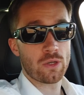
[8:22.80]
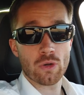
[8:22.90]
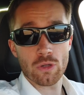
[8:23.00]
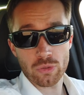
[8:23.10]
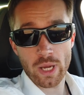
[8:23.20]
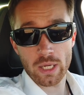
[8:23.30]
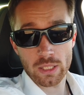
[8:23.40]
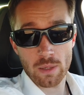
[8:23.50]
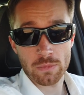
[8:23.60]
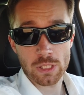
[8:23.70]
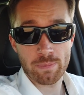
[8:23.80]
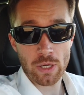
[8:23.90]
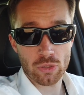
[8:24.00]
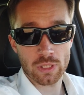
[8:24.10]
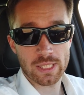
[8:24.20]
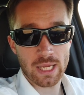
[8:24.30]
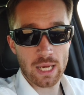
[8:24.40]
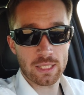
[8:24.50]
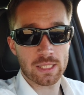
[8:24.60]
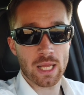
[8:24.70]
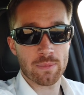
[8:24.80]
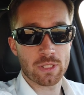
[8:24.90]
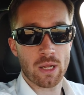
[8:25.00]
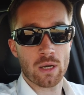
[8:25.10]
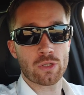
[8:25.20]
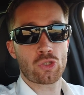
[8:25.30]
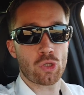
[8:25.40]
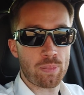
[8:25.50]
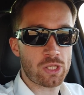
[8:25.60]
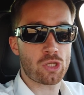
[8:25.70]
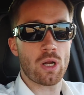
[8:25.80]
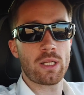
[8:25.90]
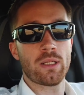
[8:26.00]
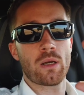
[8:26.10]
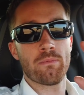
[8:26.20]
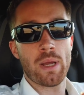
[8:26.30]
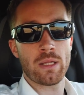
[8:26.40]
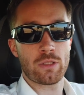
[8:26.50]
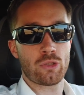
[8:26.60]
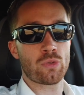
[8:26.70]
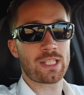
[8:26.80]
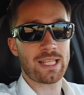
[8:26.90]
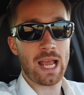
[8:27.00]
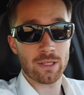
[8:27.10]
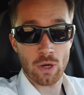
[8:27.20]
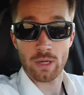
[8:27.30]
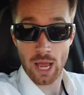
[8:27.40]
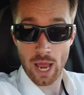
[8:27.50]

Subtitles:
You're also getting some special side steps that are super solid and are meant to stand on